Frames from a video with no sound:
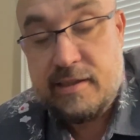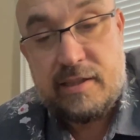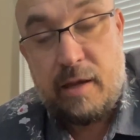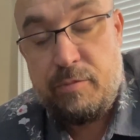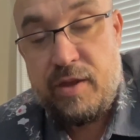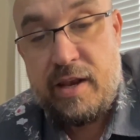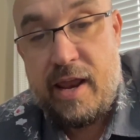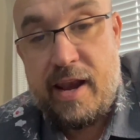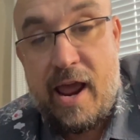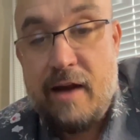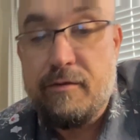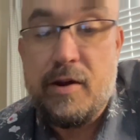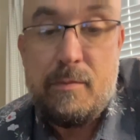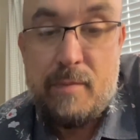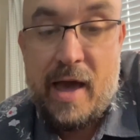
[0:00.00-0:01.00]
something that
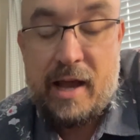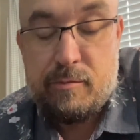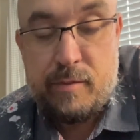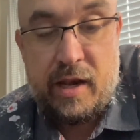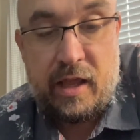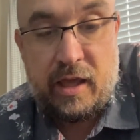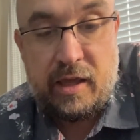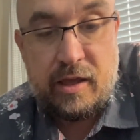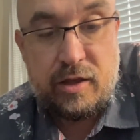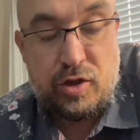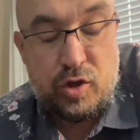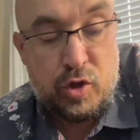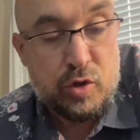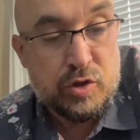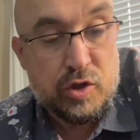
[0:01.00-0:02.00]
every Mac Mini
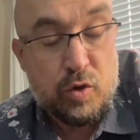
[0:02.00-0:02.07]
user